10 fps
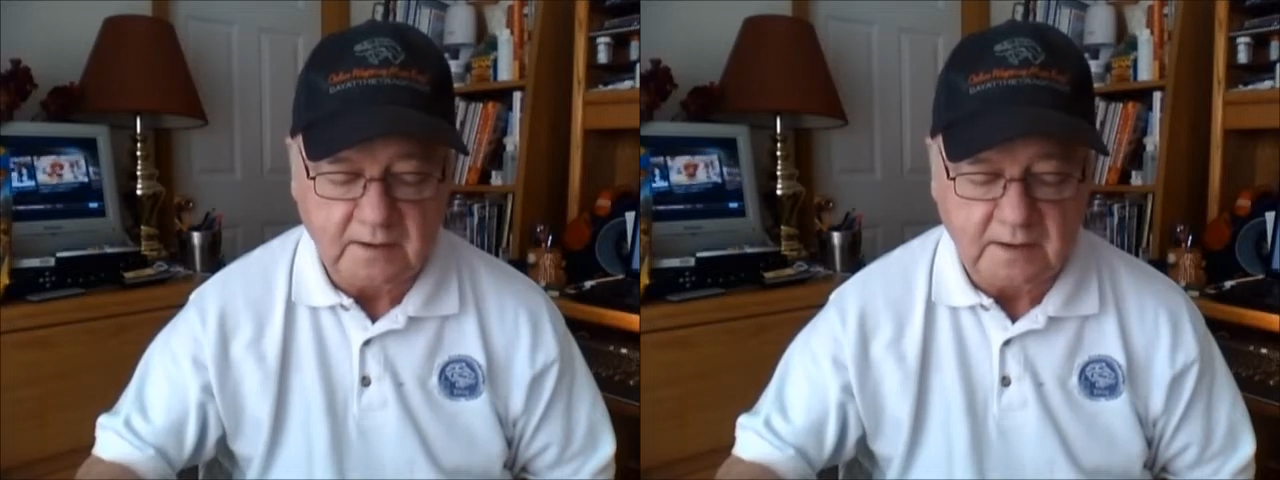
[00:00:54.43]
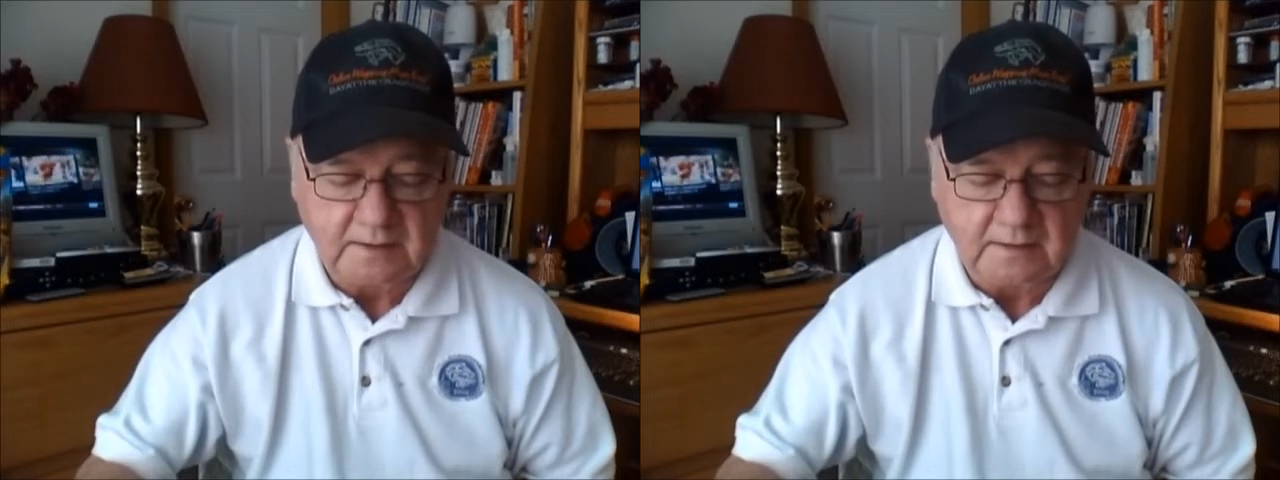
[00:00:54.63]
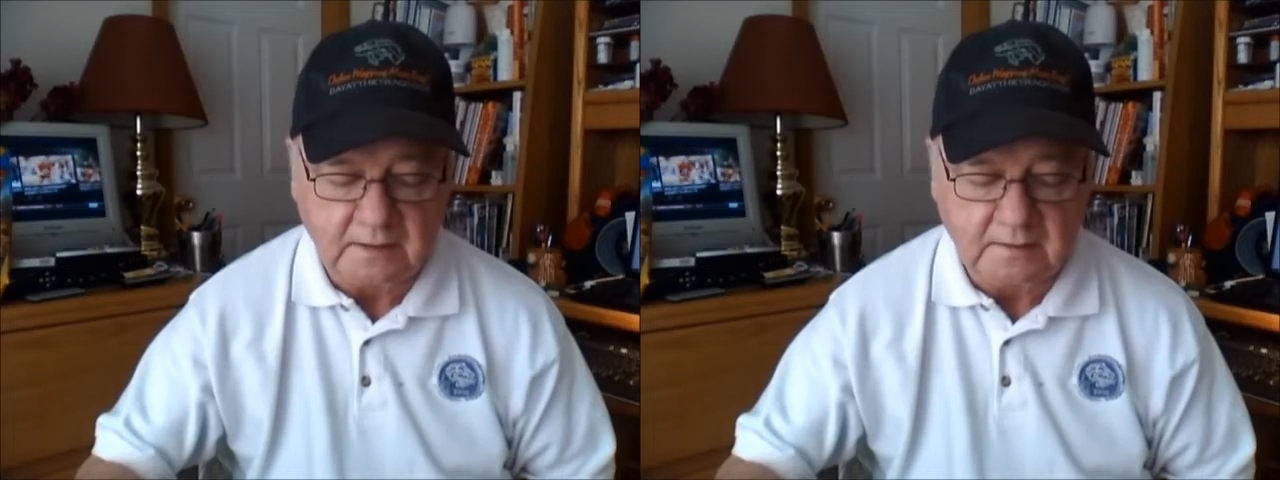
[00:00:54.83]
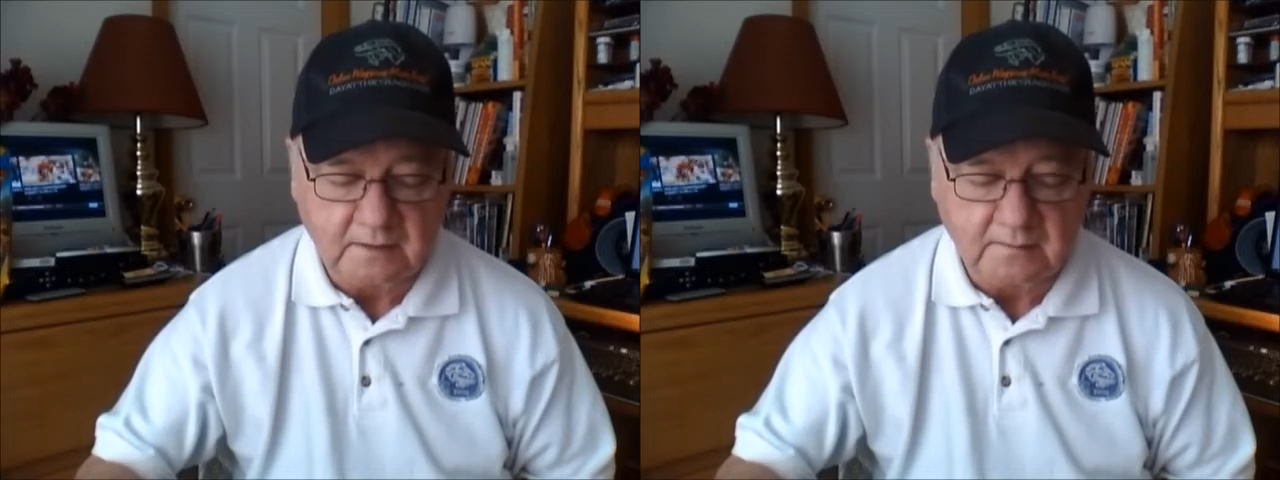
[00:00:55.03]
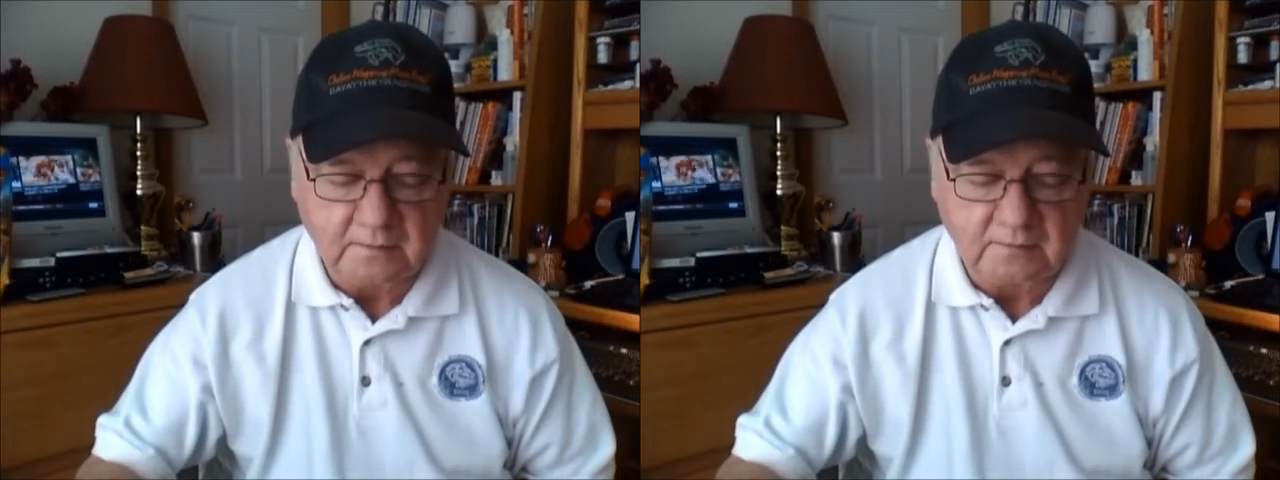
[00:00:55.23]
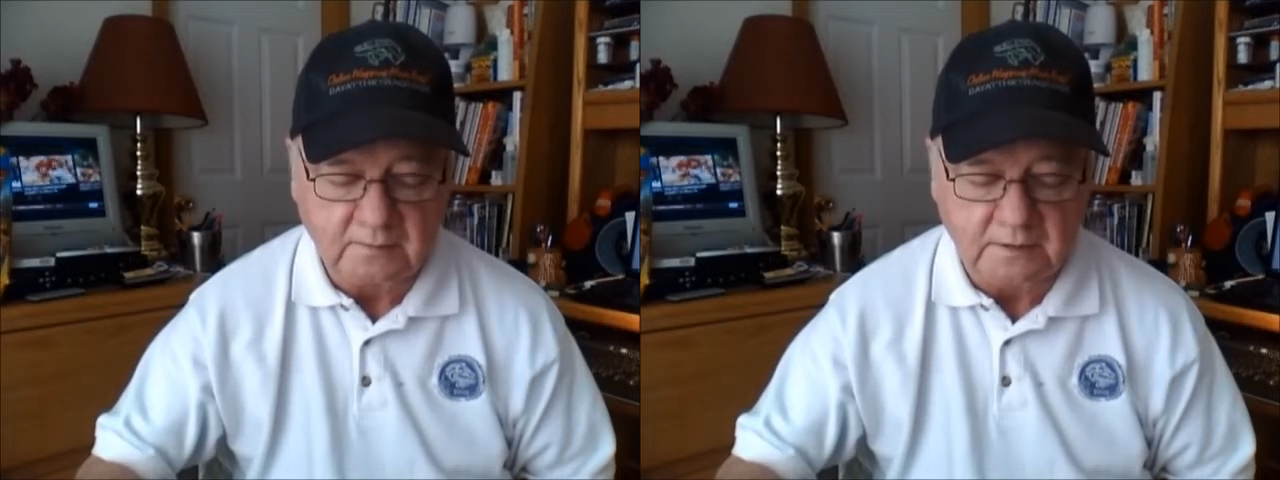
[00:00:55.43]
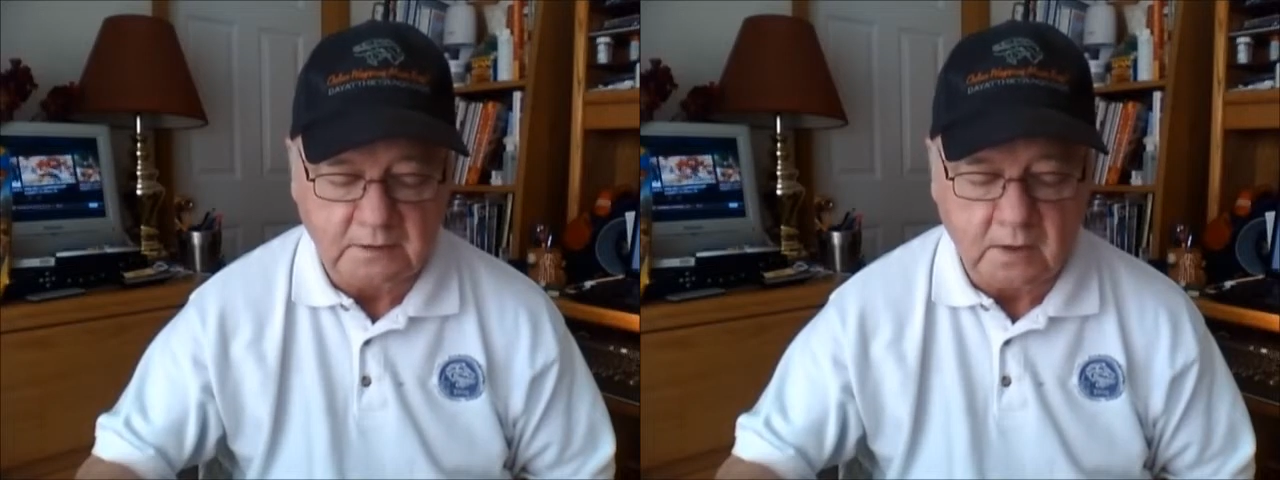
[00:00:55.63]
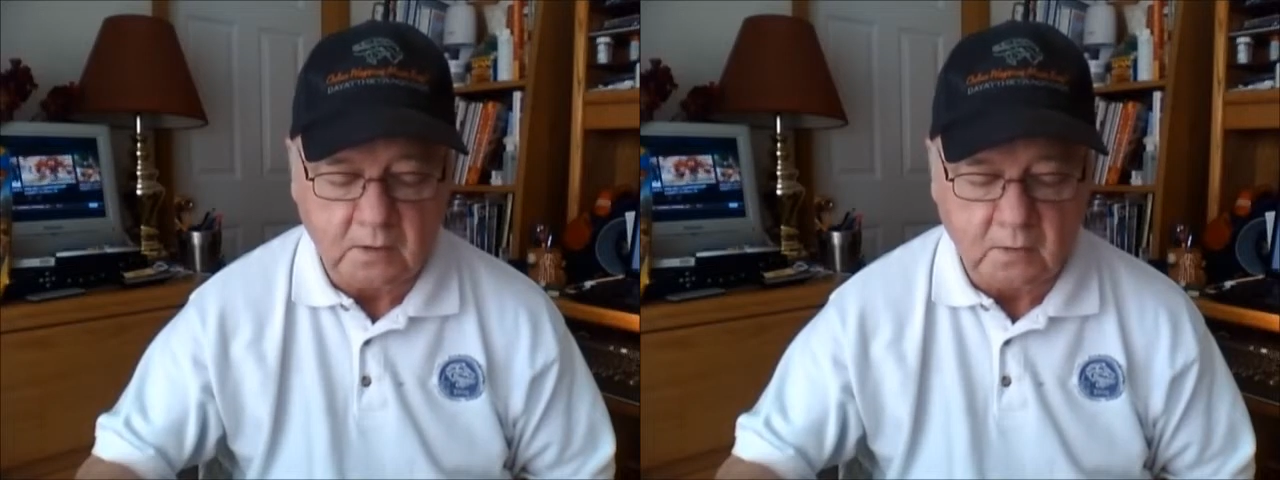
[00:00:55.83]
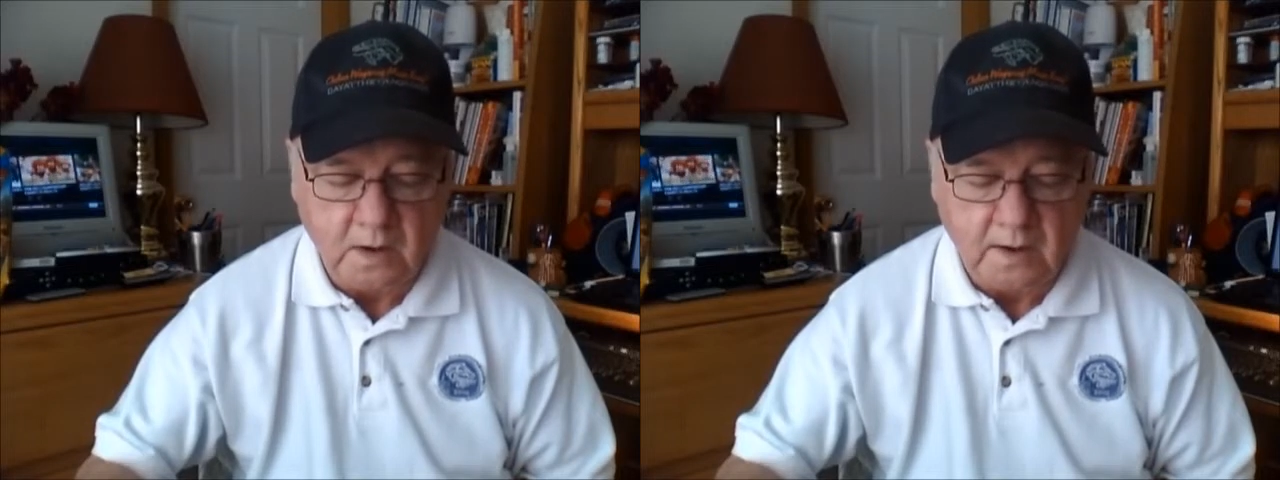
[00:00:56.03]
and number three, Go